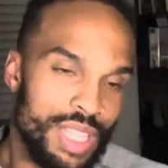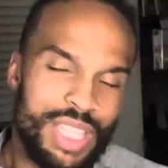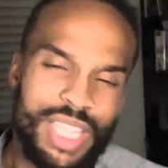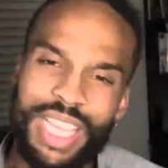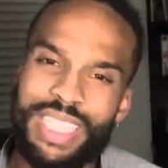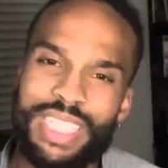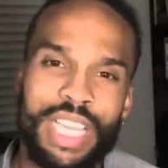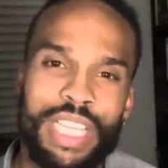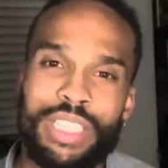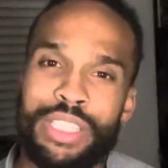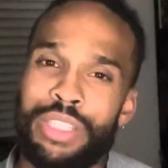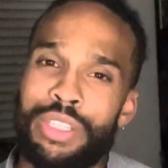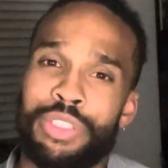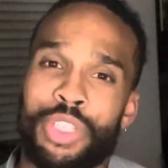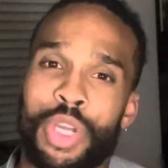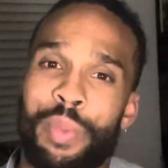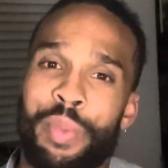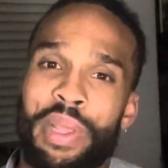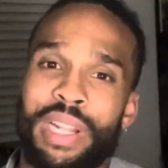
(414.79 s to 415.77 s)
It teaches you
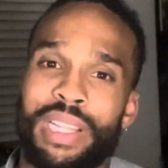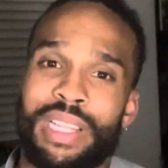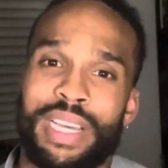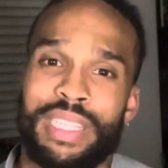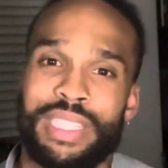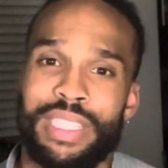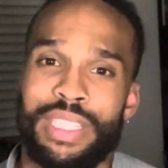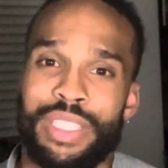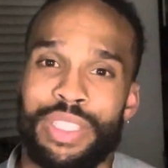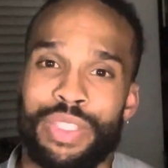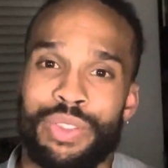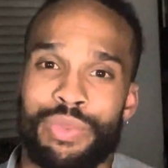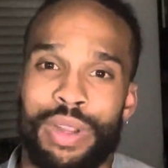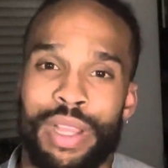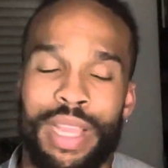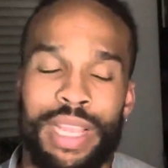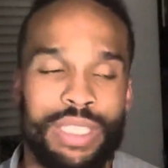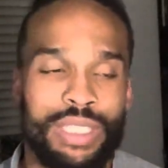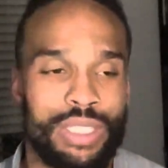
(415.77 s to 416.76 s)
so many lessons,
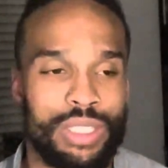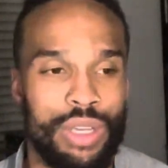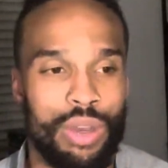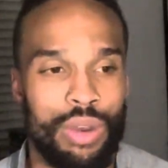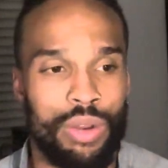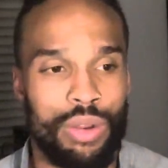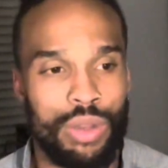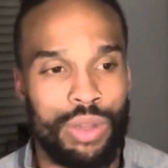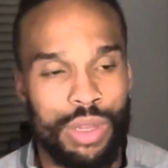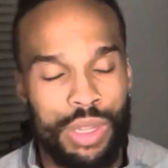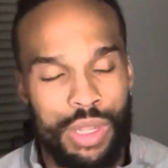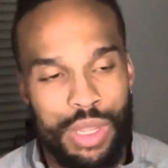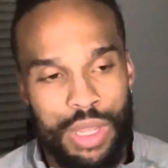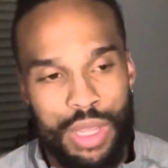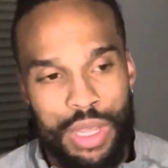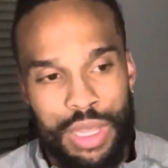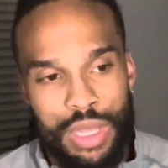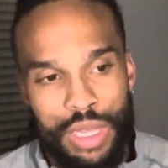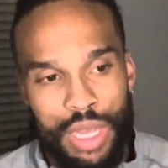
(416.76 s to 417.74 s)
right? So
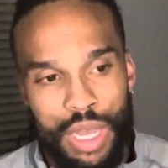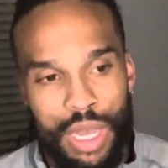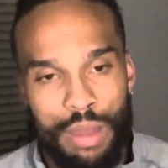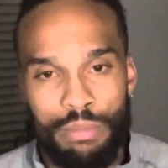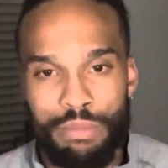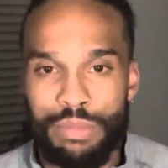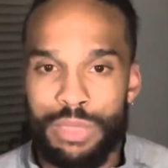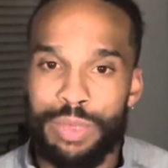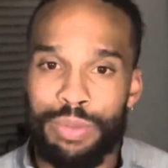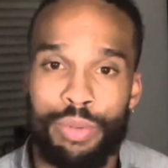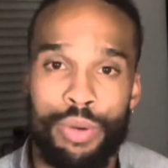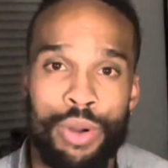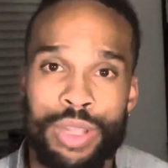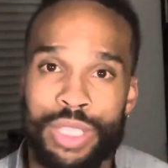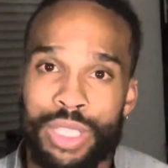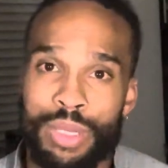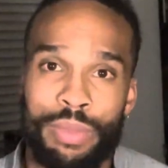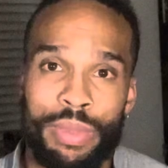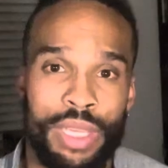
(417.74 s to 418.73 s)

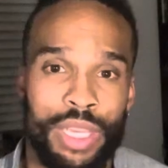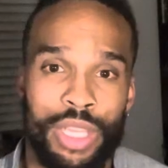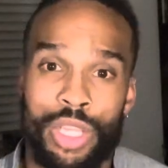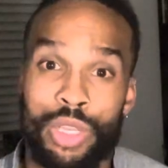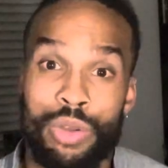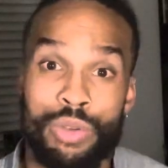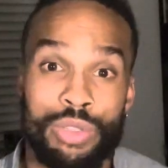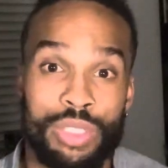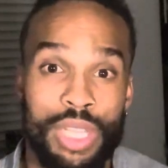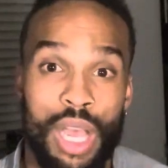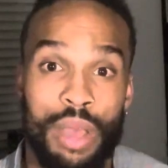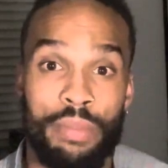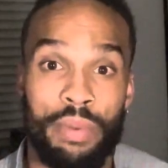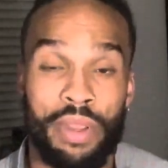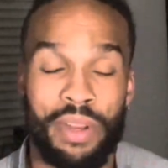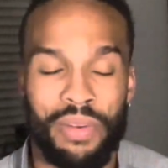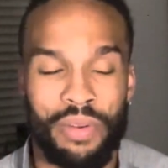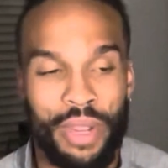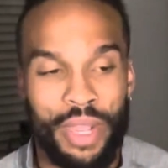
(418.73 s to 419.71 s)
sports would be a huge
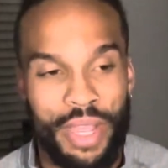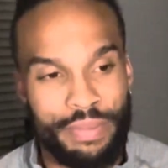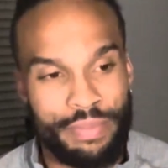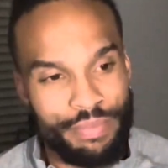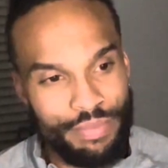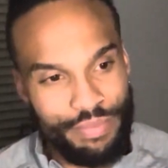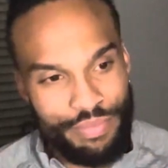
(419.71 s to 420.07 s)
topic, right?